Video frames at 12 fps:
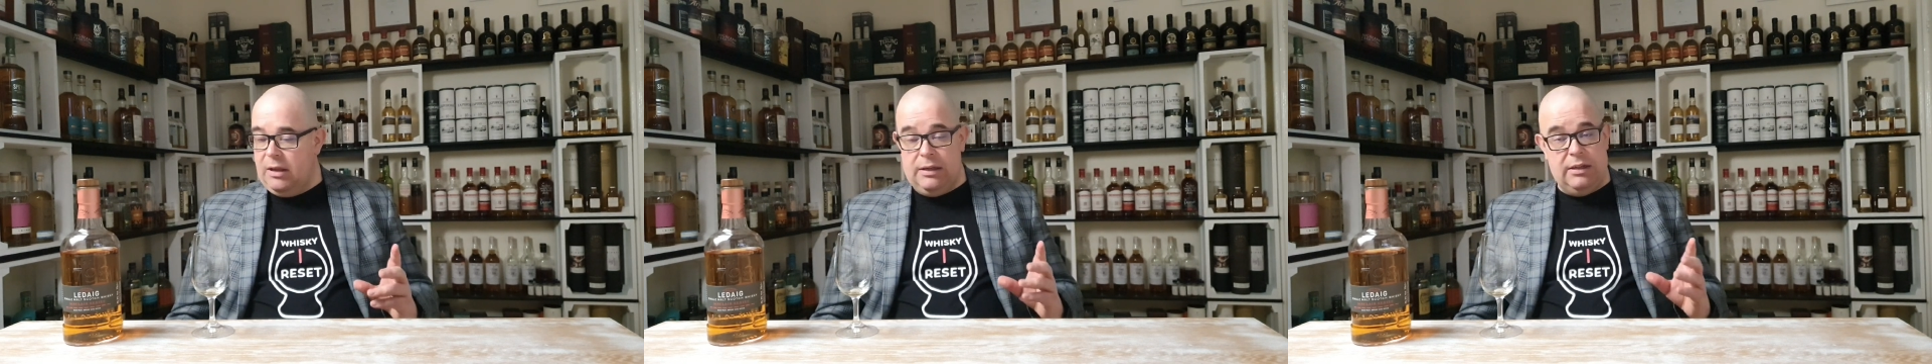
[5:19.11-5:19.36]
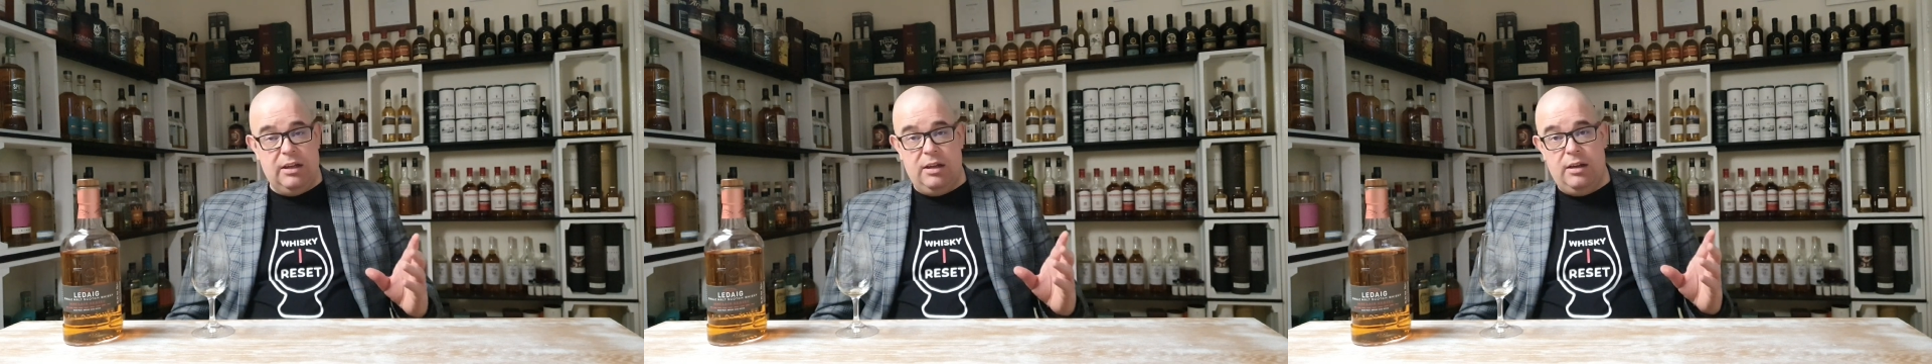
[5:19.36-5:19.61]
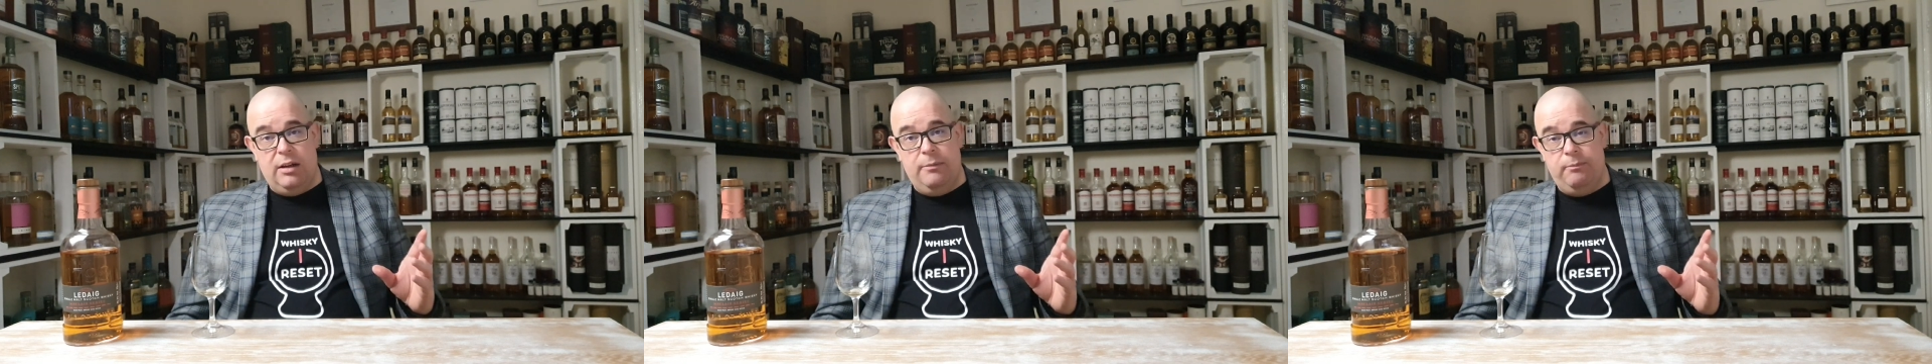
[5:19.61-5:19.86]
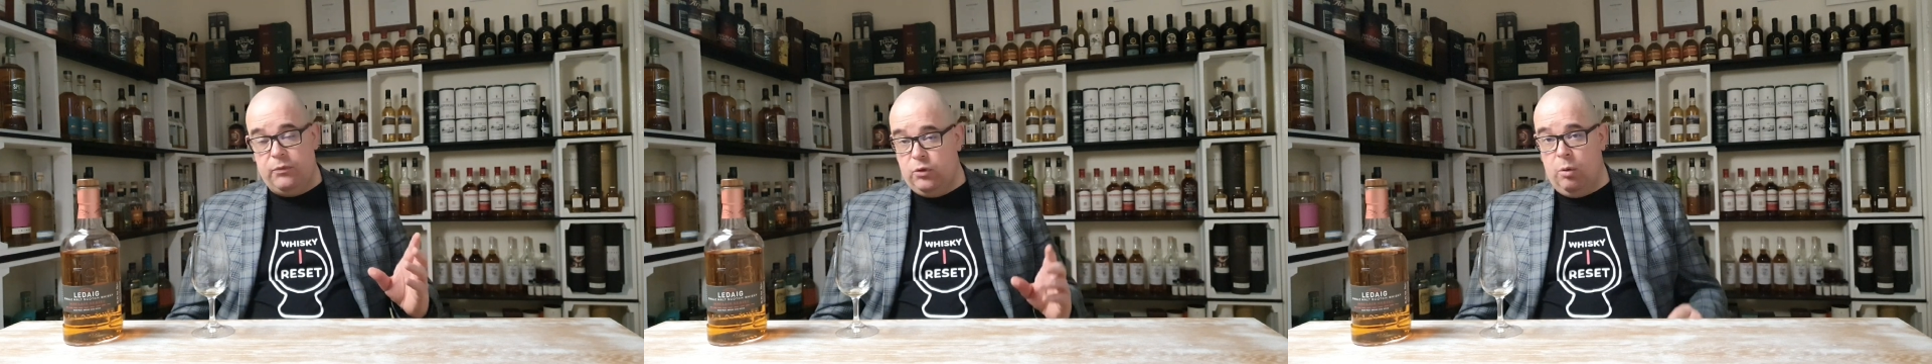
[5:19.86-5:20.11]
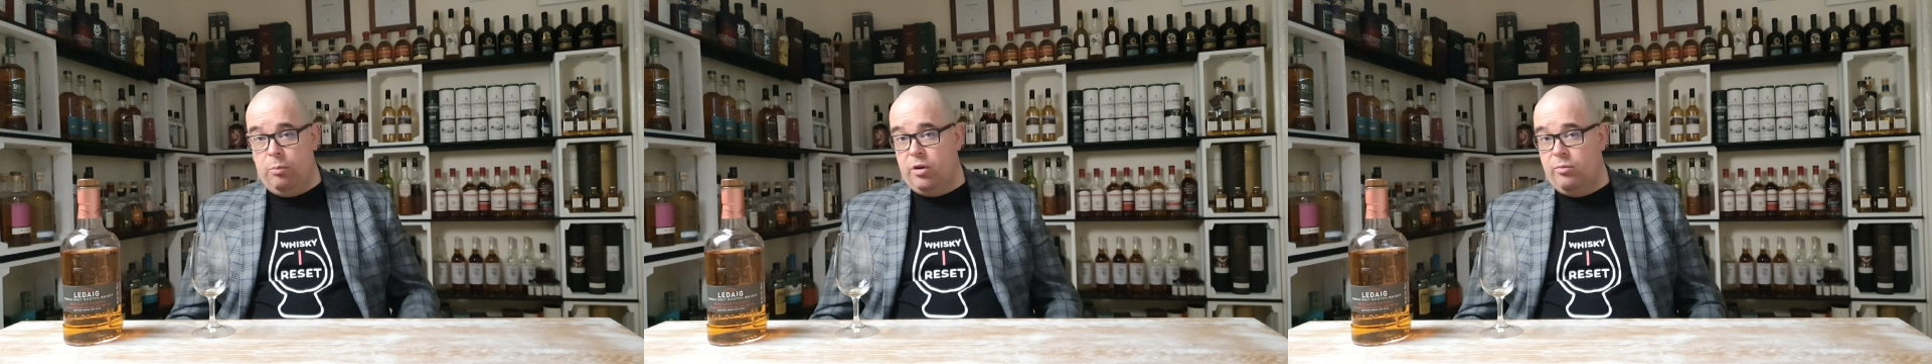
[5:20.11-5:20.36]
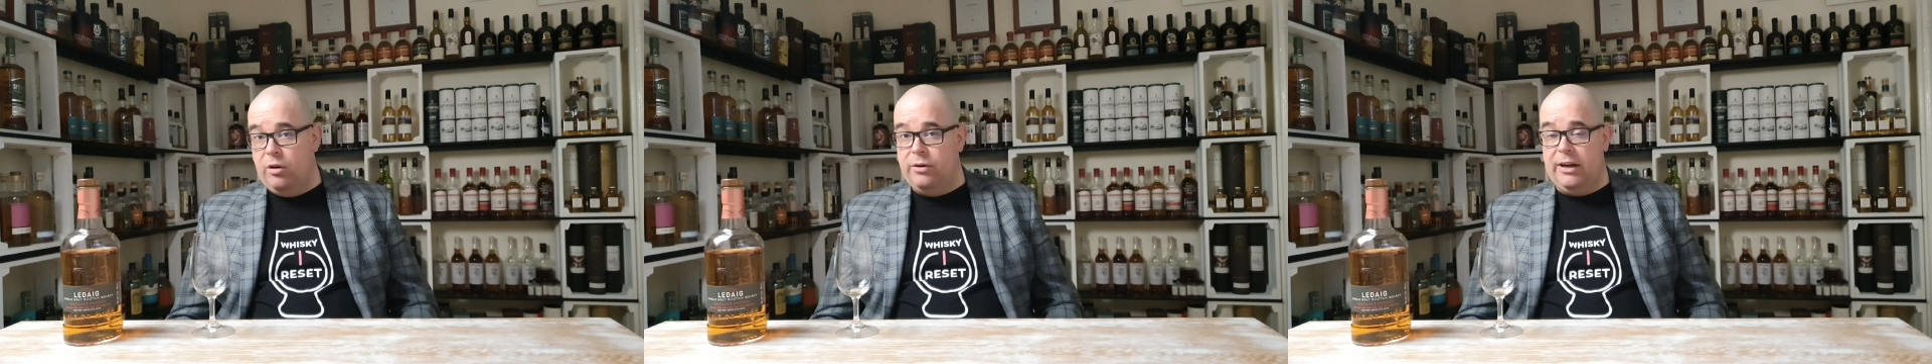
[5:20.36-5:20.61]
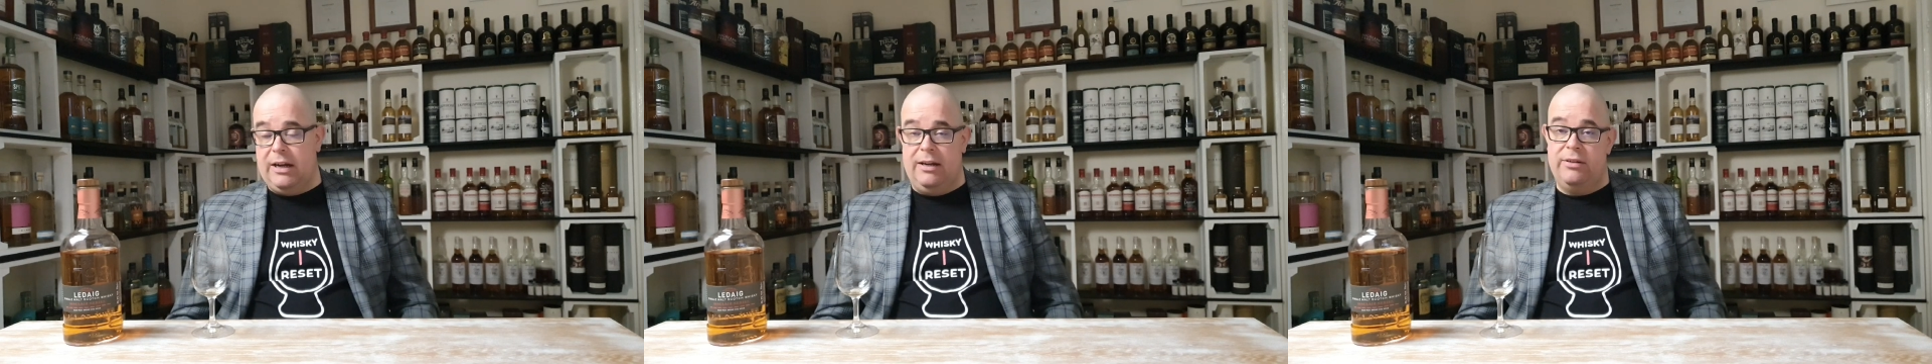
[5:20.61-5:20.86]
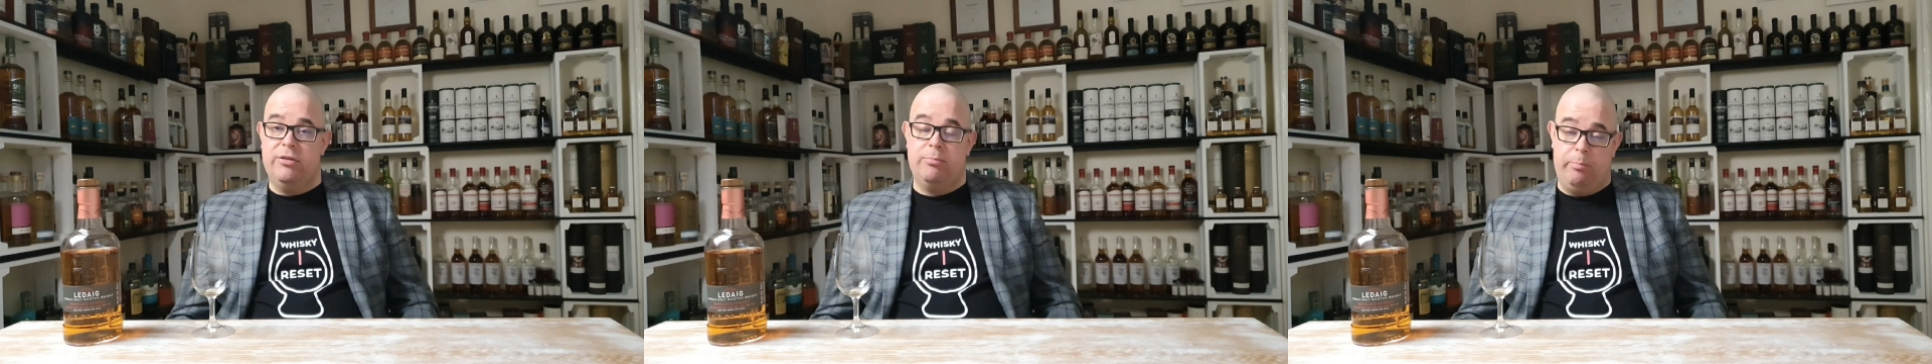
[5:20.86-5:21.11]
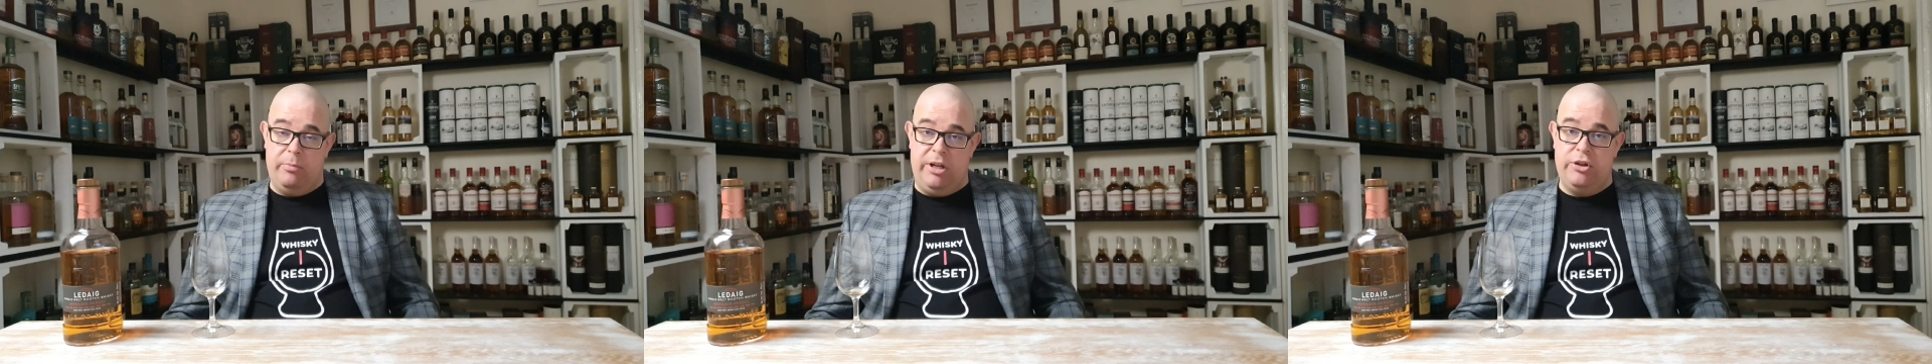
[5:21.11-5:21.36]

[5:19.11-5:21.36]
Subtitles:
in the Tobermory case,